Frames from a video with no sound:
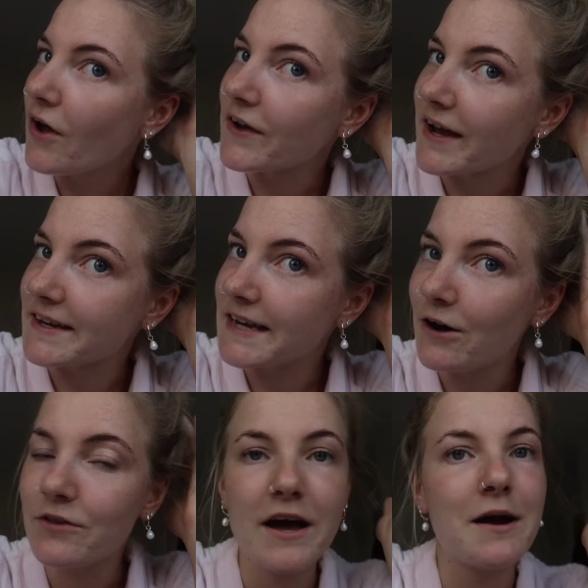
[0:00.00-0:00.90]
Okay,
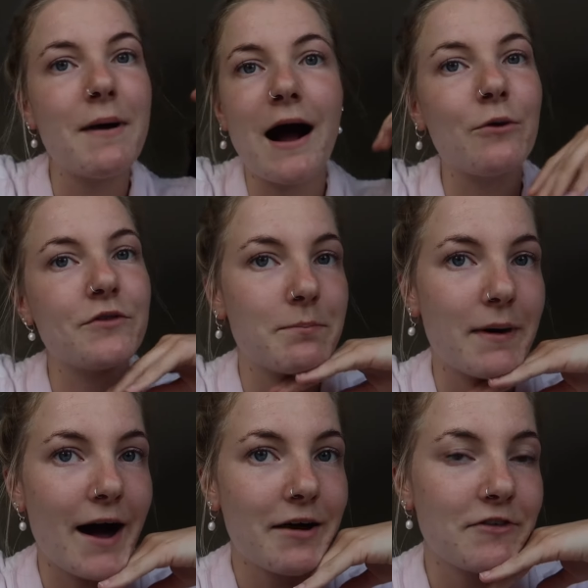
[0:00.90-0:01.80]
now that I'm out of the
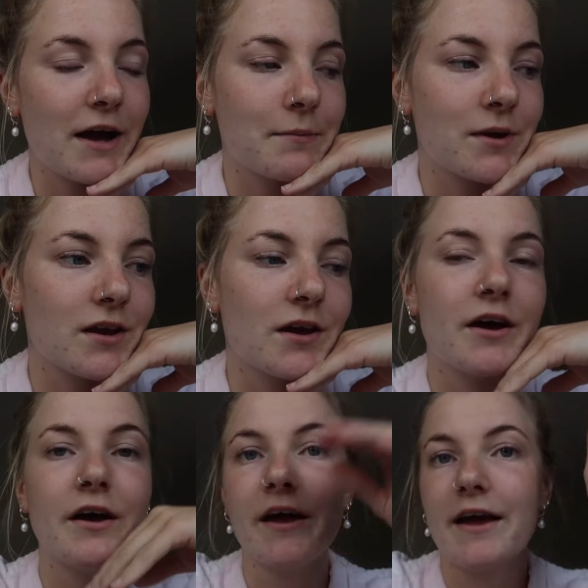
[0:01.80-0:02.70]
bath, I'm
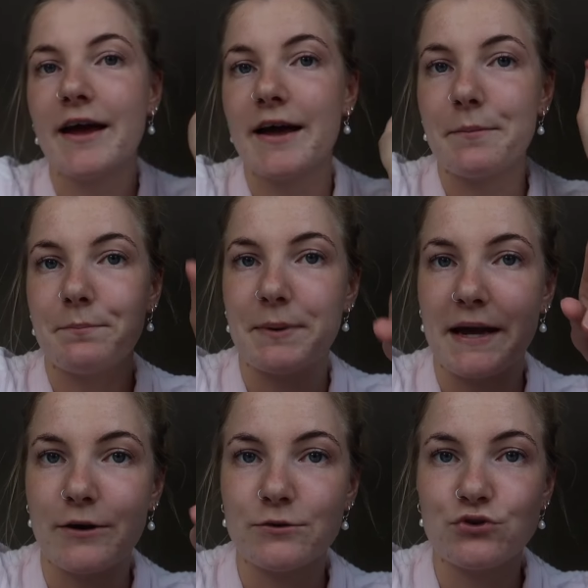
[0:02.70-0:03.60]
gonna pick
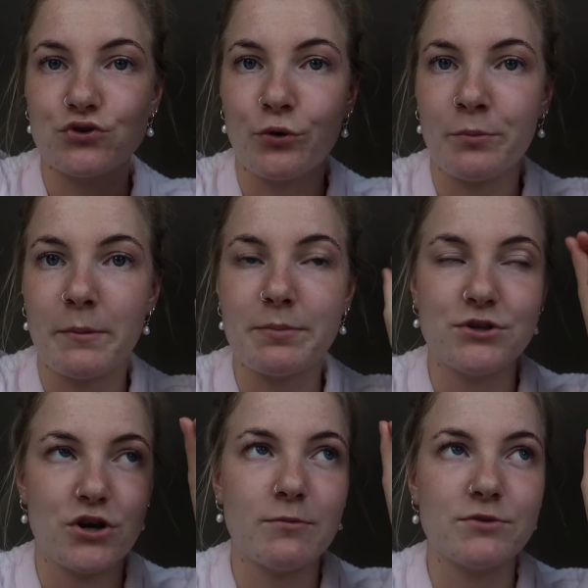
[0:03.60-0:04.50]
out some
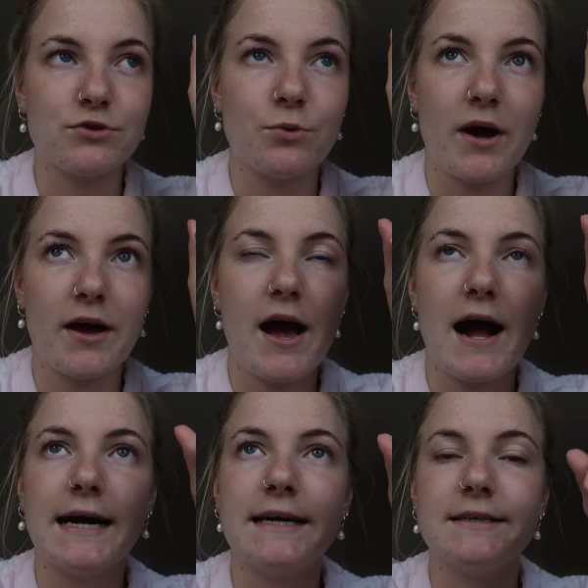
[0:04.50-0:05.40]
pajamas to wear
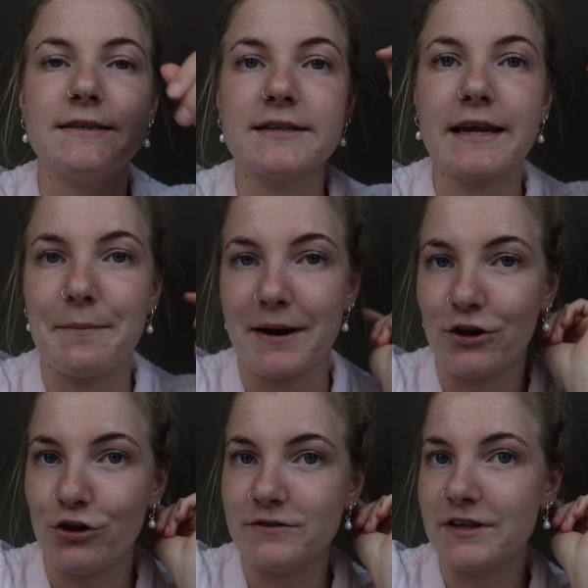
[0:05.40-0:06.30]
and get my
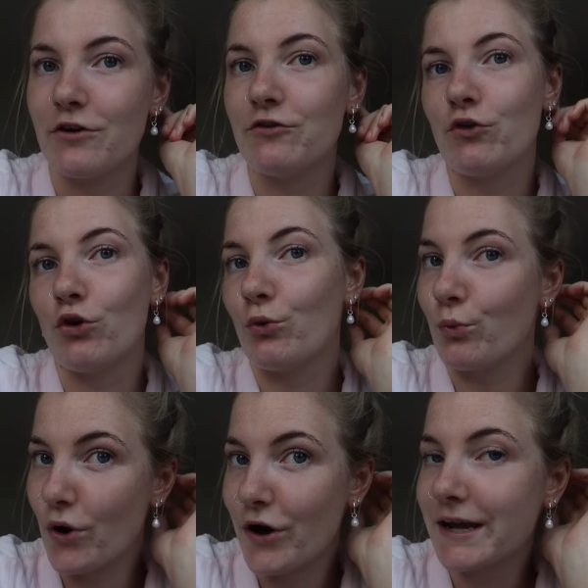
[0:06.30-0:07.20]
clothes out for
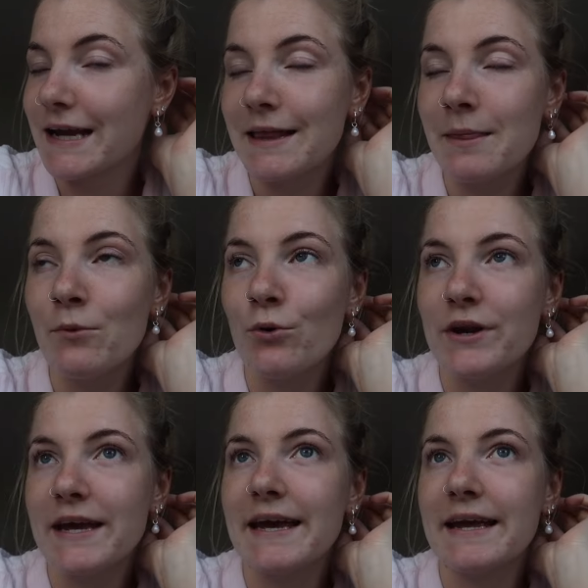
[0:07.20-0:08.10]
work in the
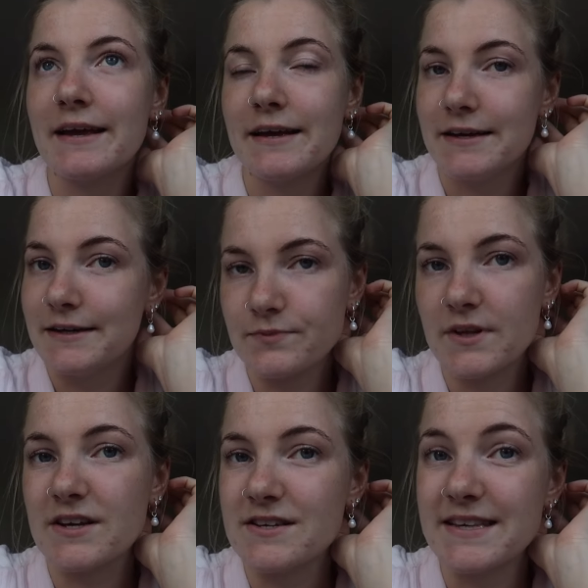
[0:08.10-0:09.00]
morning,
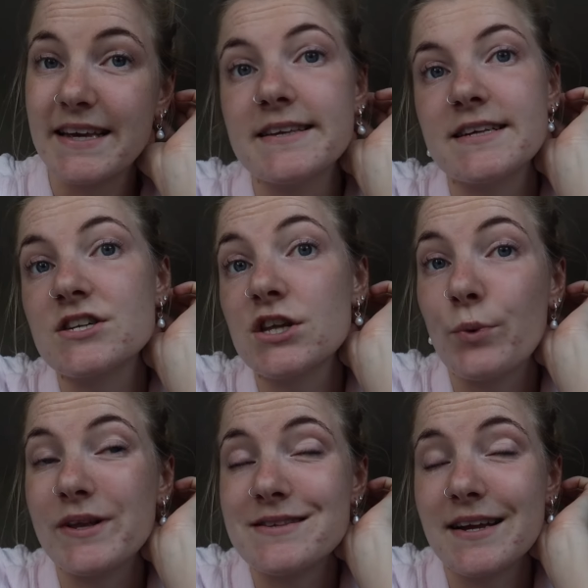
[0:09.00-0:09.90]
because it is actually
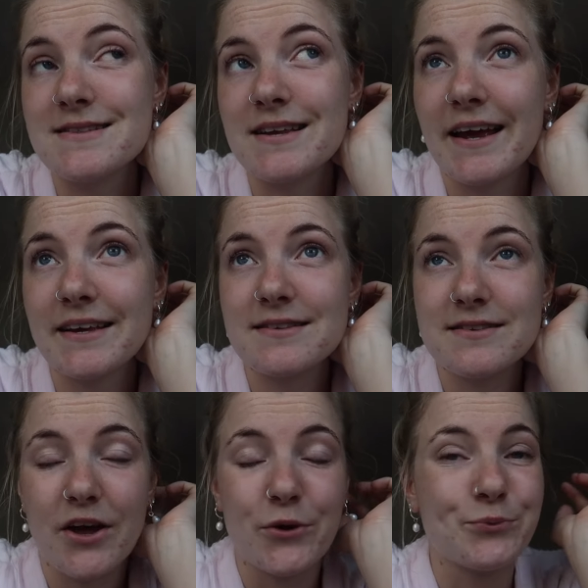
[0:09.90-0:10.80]
Wednesday today,
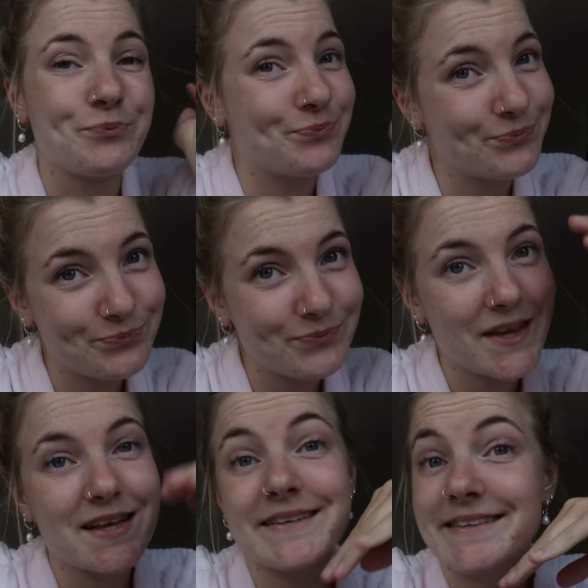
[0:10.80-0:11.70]
so
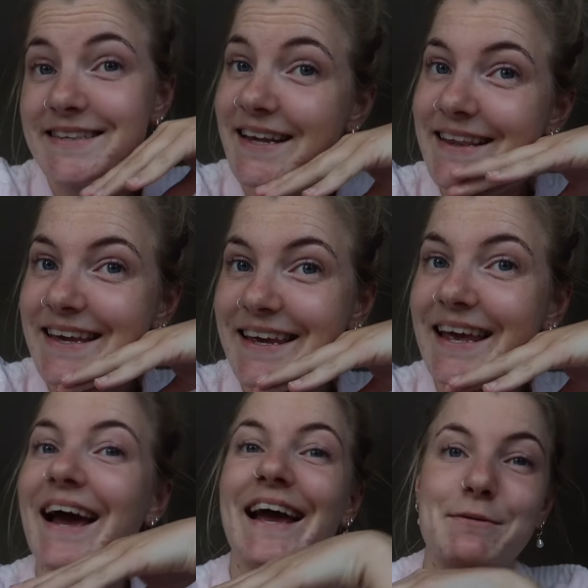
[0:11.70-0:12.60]

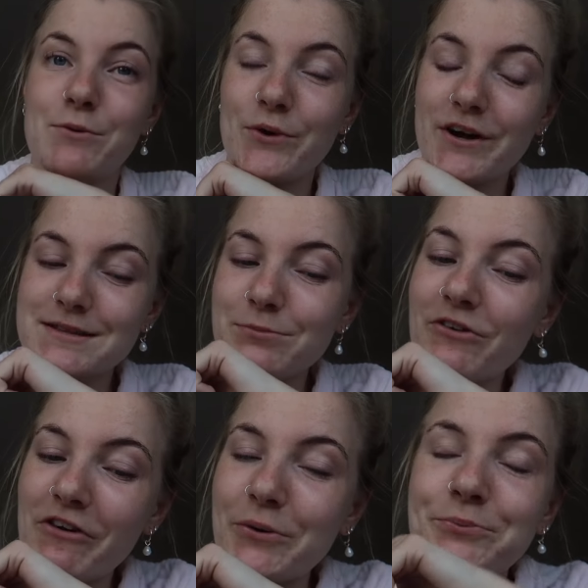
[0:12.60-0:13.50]
sadly I am at work
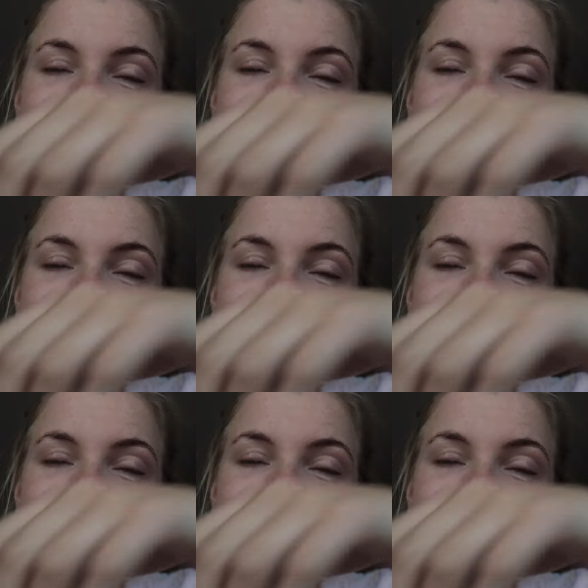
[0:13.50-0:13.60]
tomorrow.